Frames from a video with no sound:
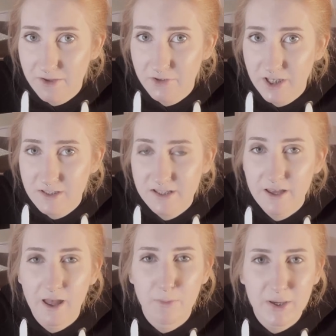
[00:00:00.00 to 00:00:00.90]
their needs,
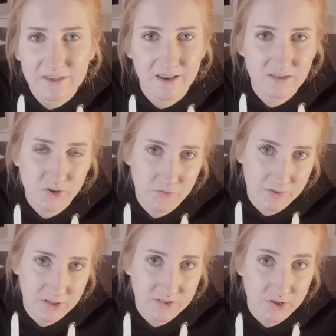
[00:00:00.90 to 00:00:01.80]
and make data-driven
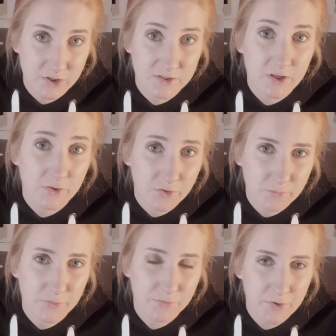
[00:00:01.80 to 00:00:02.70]
decisions to
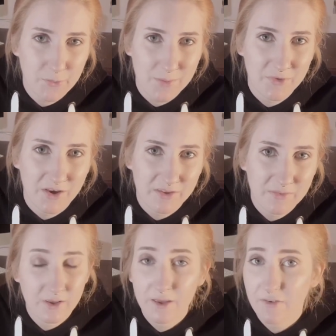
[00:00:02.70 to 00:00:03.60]
improve your website.